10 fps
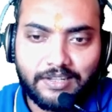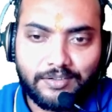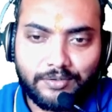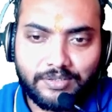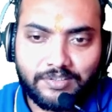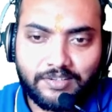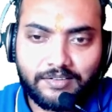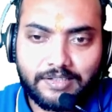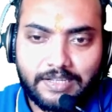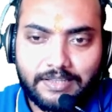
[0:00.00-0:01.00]
So this
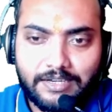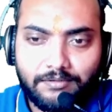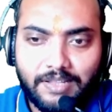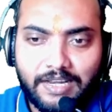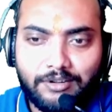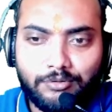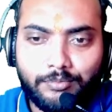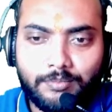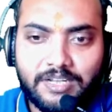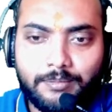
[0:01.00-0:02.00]
is the thing that we need to
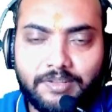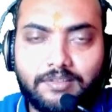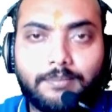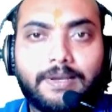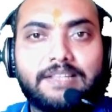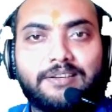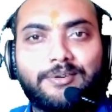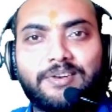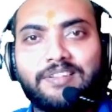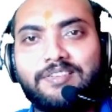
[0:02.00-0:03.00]
prove. That means the
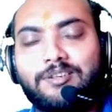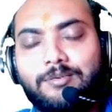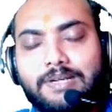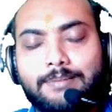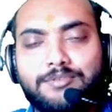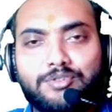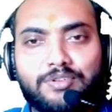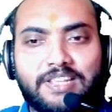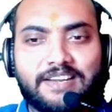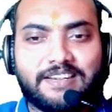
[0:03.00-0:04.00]
Pythagoras theorem. I'm
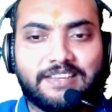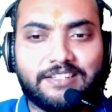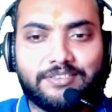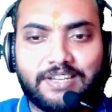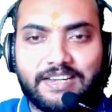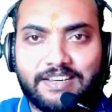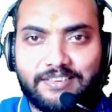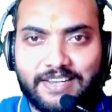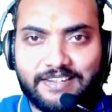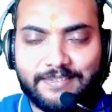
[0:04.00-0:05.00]
sure that you get
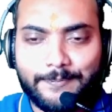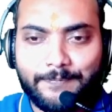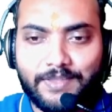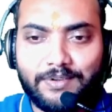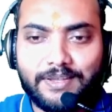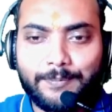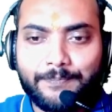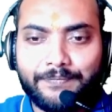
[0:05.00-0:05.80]
it right. Okay,